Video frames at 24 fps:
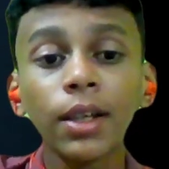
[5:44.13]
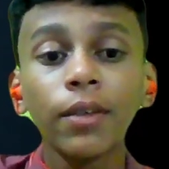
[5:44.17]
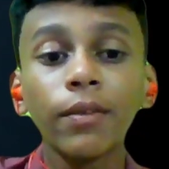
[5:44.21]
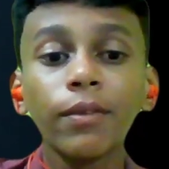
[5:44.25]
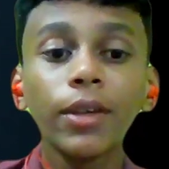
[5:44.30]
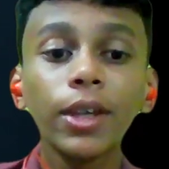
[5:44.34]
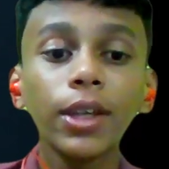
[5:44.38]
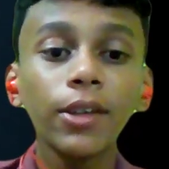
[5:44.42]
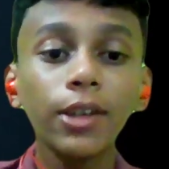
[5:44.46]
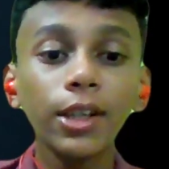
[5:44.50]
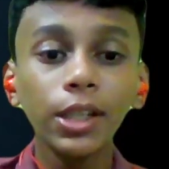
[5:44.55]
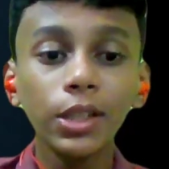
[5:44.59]

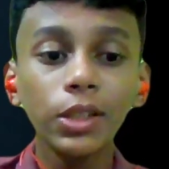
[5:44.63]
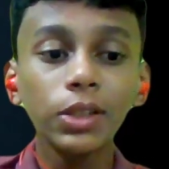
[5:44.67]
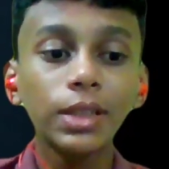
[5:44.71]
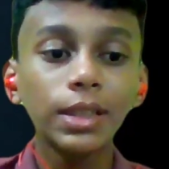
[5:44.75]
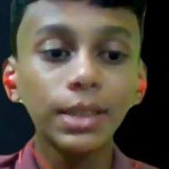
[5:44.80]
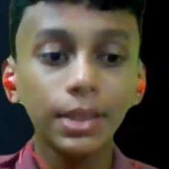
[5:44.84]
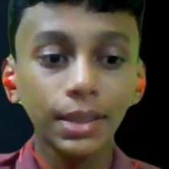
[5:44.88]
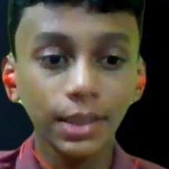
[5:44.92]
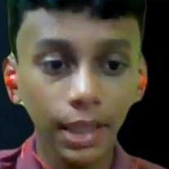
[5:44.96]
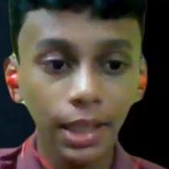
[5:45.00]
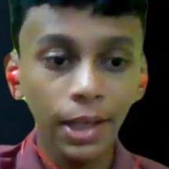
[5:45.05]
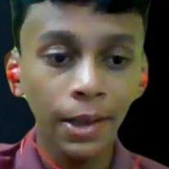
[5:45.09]
We will use
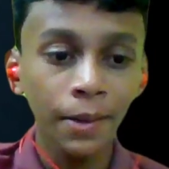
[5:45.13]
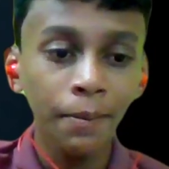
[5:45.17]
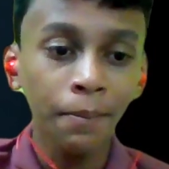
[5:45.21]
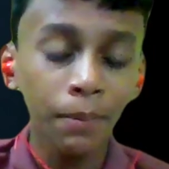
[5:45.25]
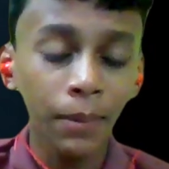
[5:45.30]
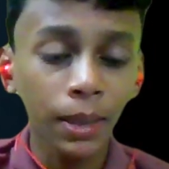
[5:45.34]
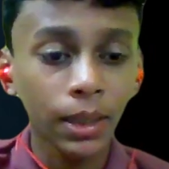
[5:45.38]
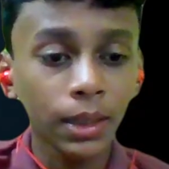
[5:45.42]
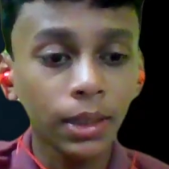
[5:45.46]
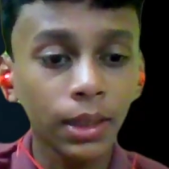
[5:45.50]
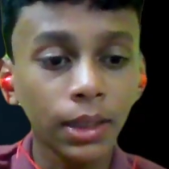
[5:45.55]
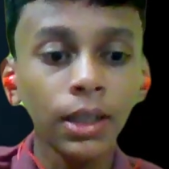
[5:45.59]
the same
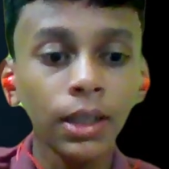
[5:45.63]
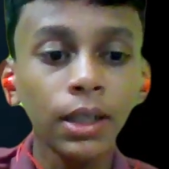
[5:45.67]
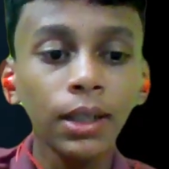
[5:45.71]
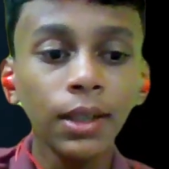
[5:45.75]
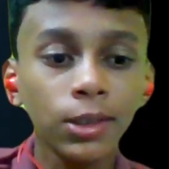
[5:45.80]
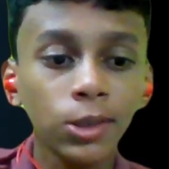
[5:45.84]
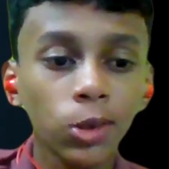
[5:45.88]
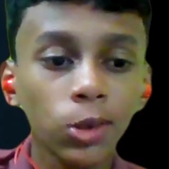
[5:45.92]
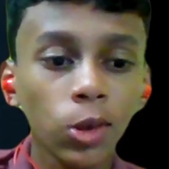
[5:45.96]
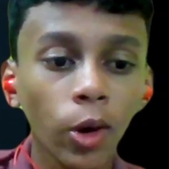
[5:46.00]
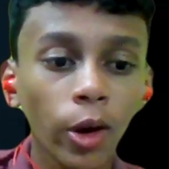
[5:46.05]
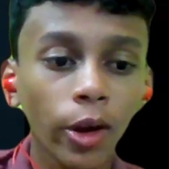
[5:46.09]
method.
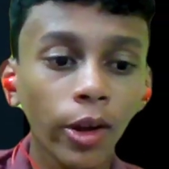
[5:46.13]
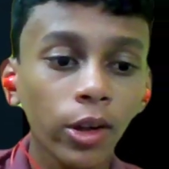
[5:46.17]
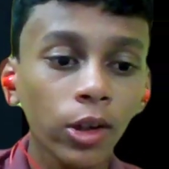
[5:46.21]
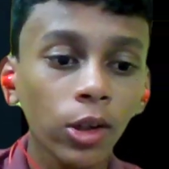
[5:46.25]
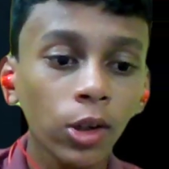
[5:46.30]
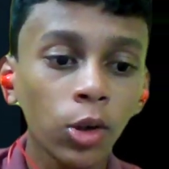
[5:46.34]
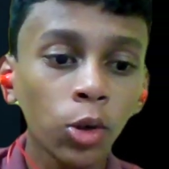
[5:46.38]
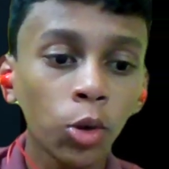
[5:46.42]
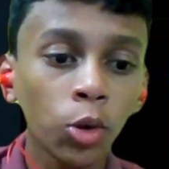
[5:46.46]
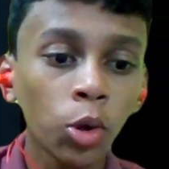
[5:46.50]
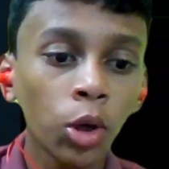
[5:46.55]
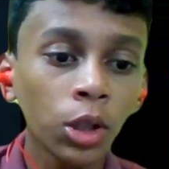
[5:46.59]
So I will
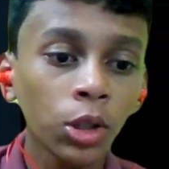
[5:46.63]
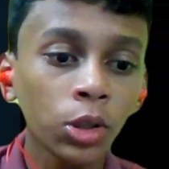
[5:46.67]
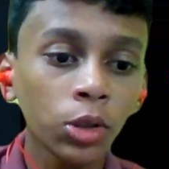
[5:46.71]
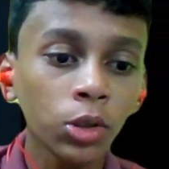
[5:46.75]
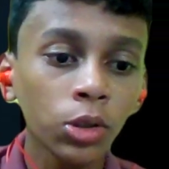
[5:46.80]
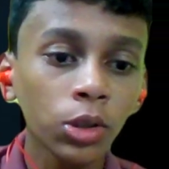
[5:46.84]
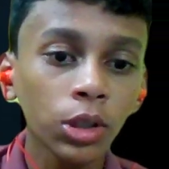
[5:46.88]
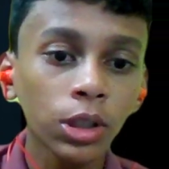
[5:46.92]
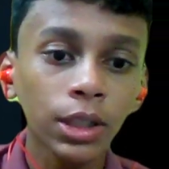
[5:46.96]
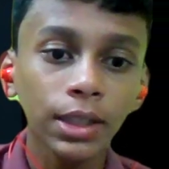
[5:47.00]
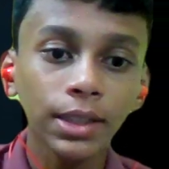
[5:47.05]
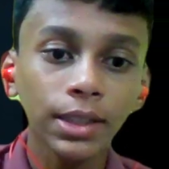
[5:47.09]
go on
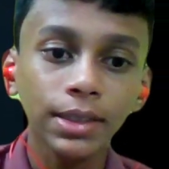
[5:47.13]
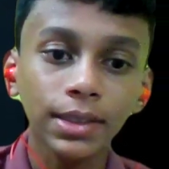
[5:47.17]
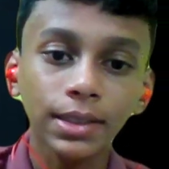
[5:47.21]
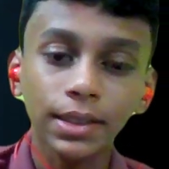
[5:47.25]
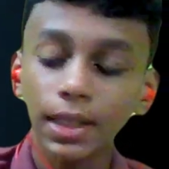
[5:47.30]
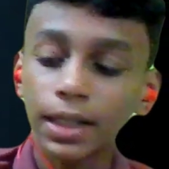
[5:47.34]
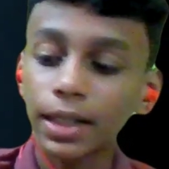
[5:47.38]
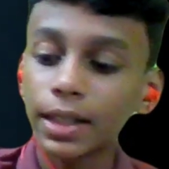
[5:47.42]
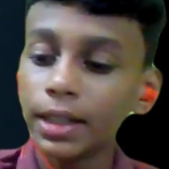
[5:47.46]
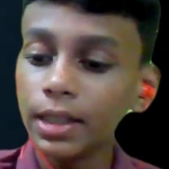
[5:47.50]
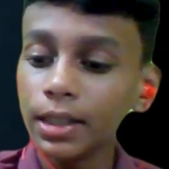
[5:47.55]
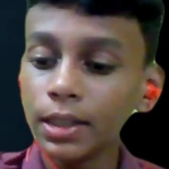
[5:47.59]
to the next
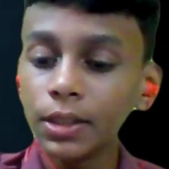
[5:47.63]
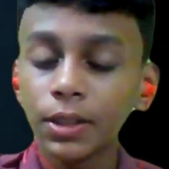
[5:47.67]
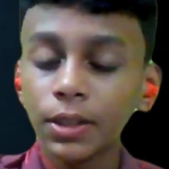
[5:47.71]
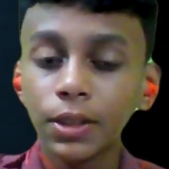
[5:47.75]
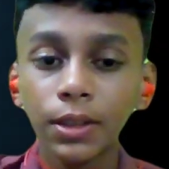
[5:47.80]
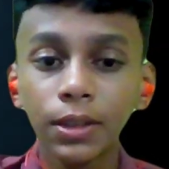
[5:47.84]
slide.